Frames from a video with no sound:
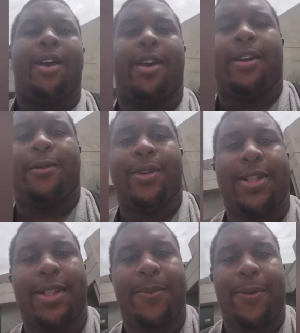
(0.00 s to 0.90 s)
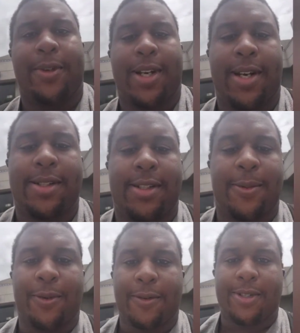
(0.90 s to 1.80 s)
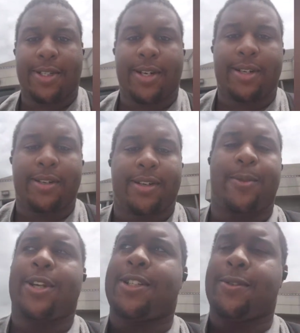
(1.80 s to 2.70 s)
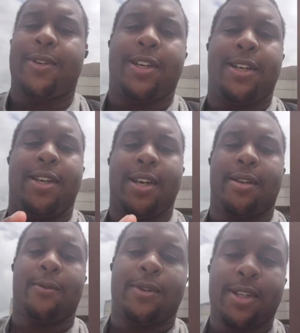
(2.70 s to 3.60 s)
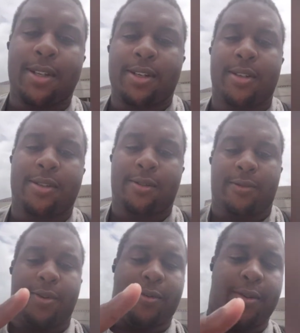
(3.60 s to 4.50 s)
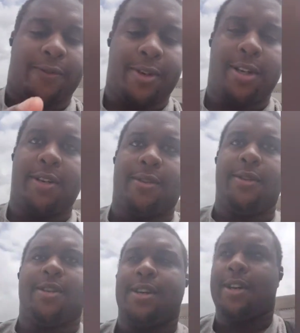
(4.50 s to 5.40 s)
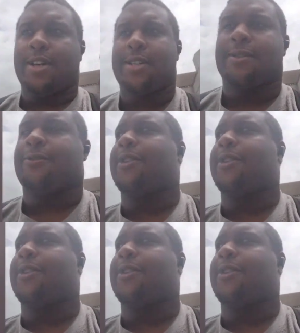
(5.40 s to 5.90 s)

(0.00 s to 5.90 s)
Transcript: Hey, what is up, you guys? It's your boy Rashaun here coming at you again with another screen recorder video. Alright, so